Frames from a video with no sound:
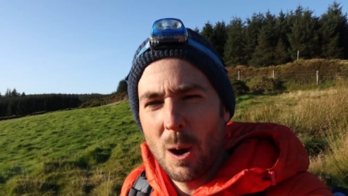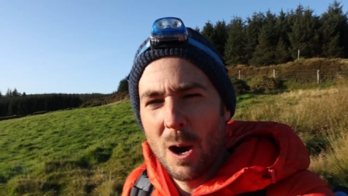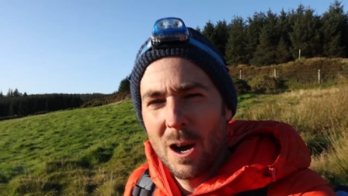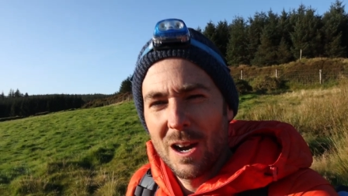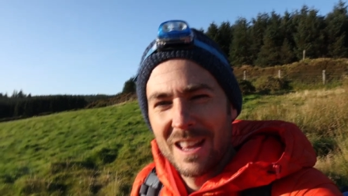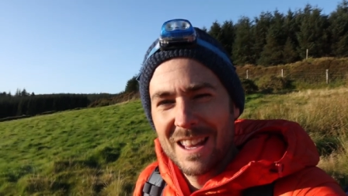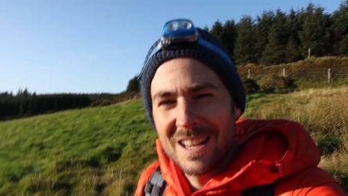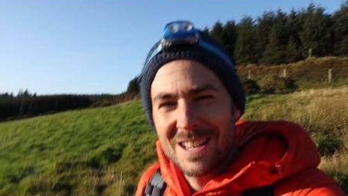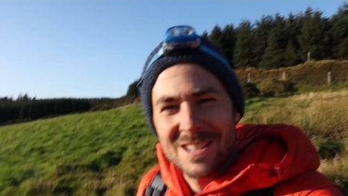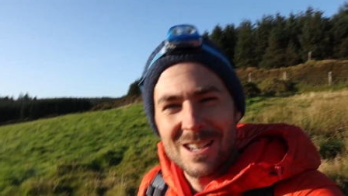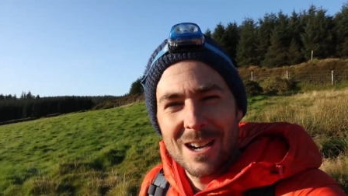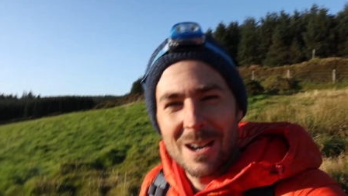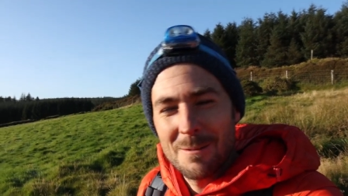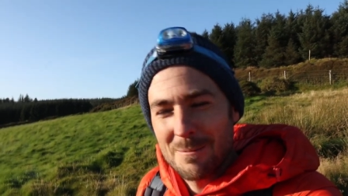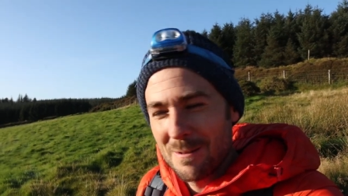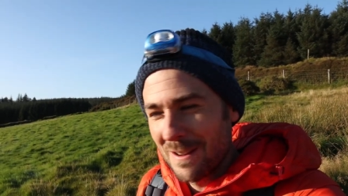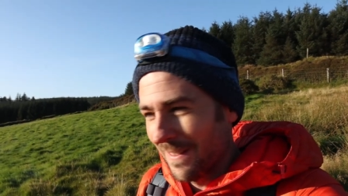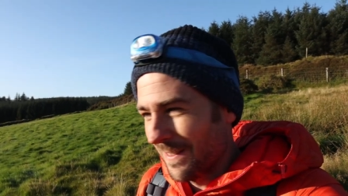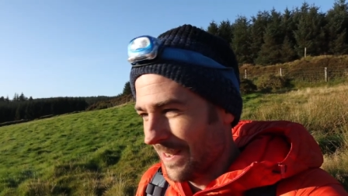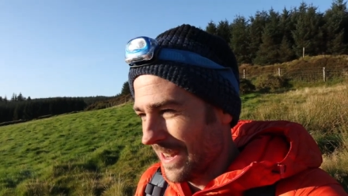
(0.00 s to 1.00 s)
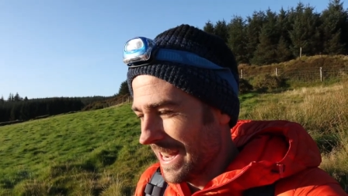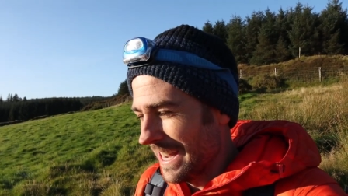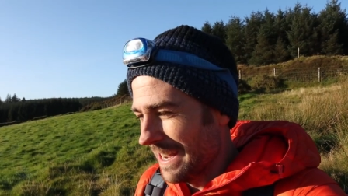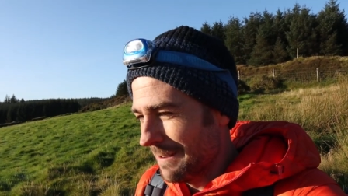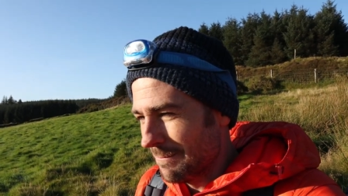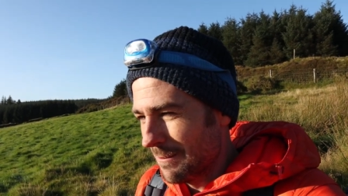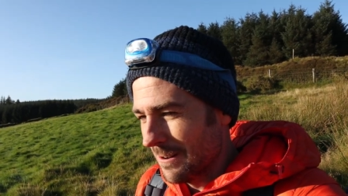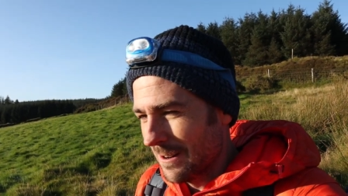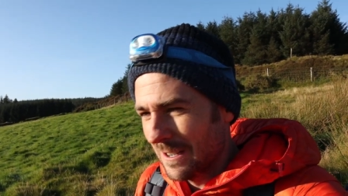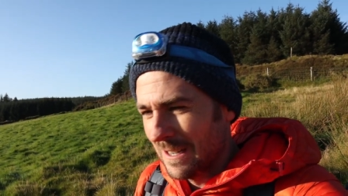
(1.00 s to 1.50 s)
by this time of
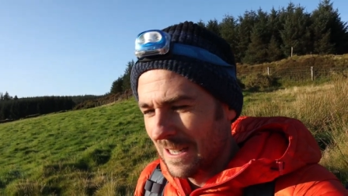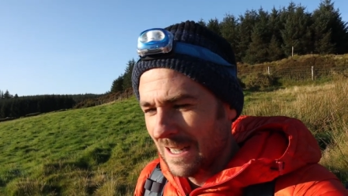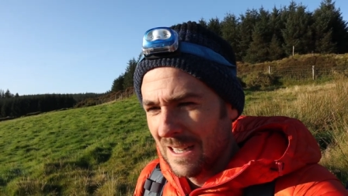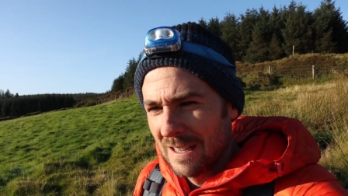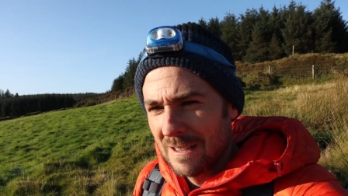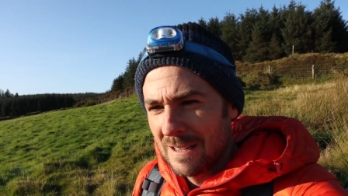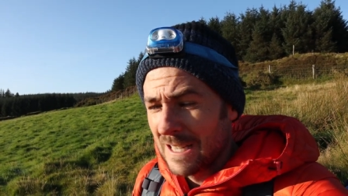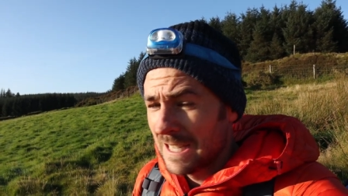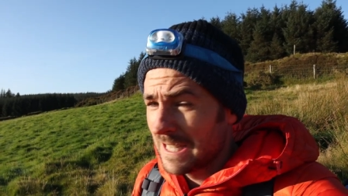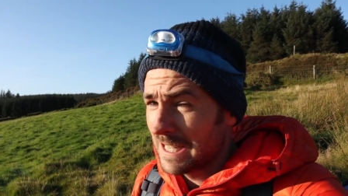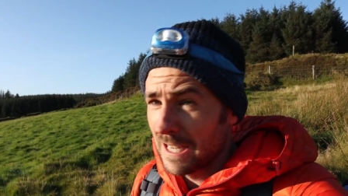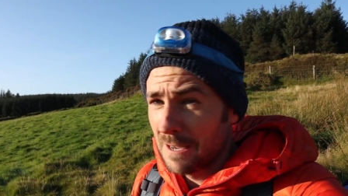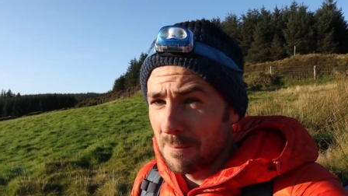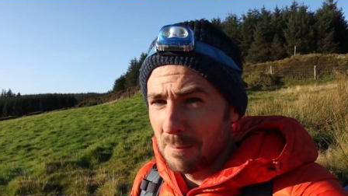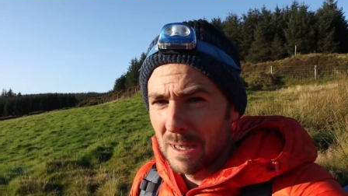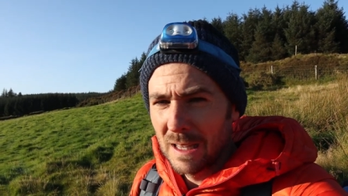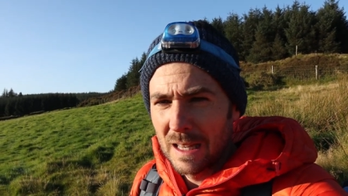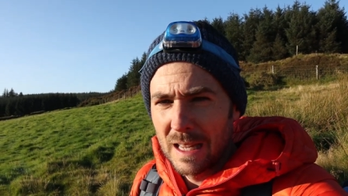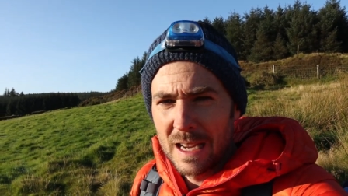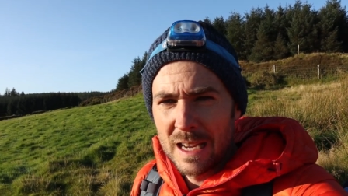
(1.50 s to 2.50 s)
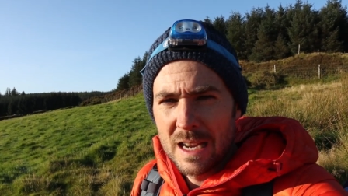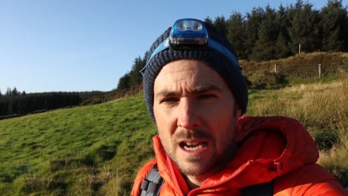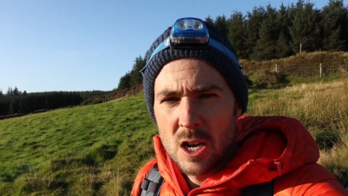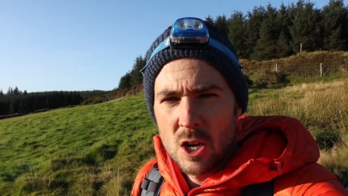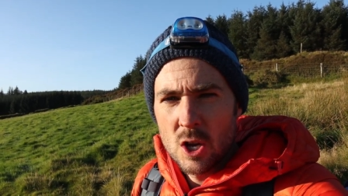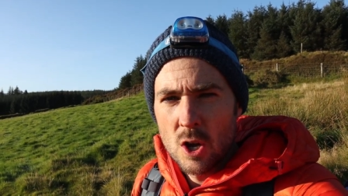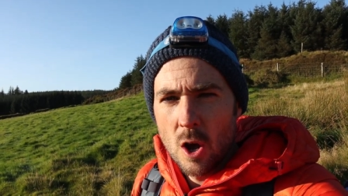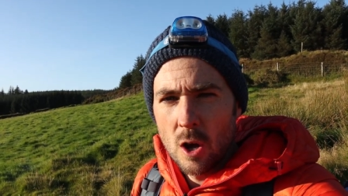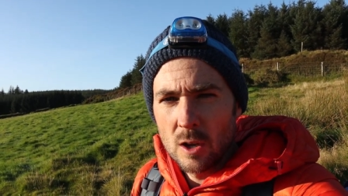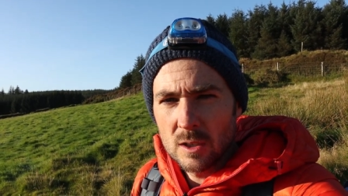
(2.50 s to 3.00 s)
year, but seemingly
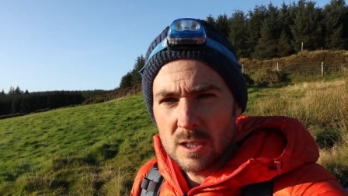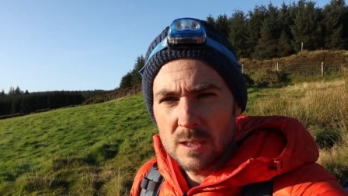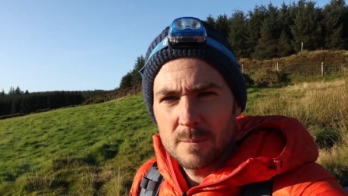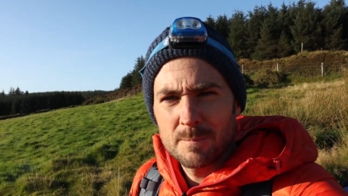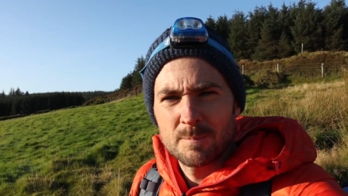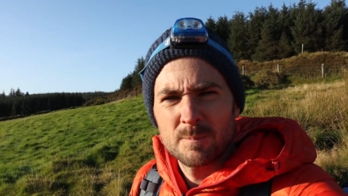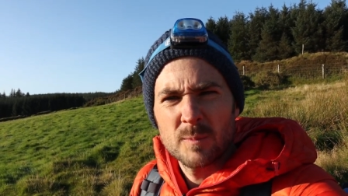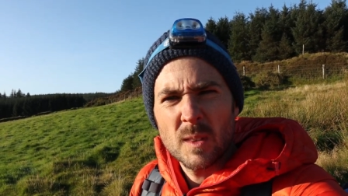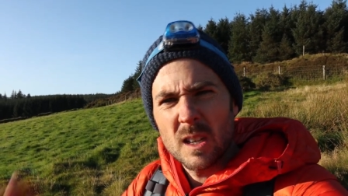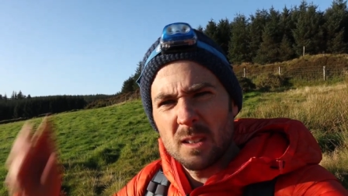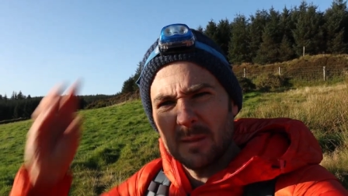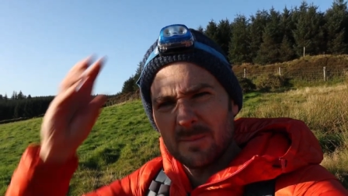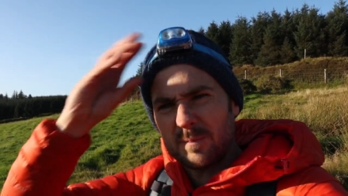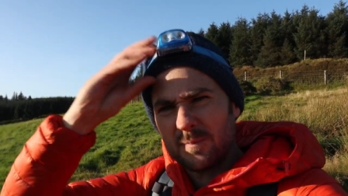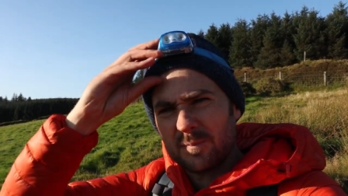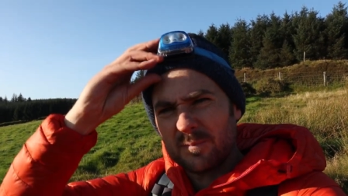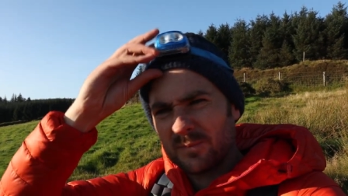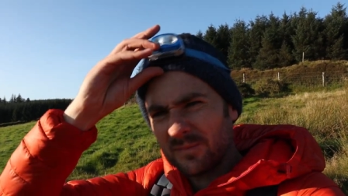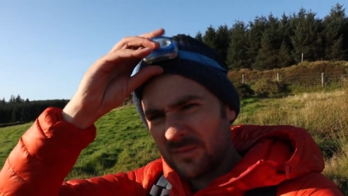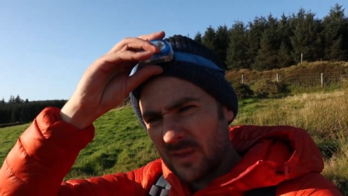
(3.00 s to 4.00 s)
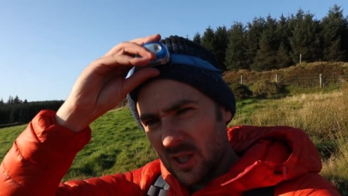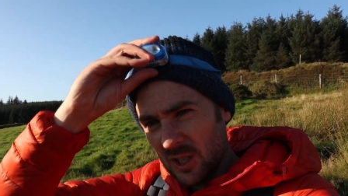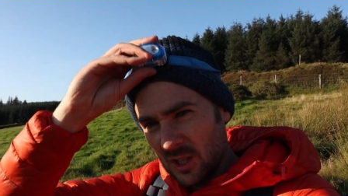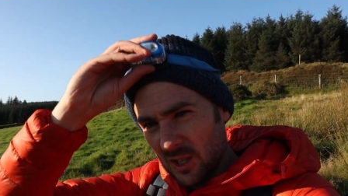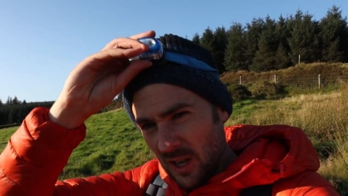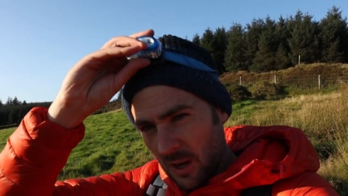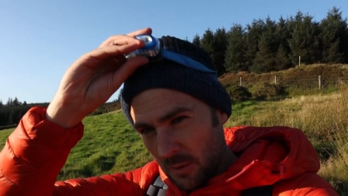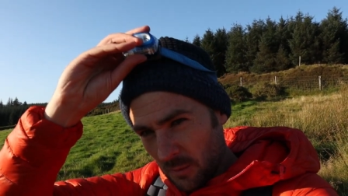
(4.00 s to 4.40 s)
not. Just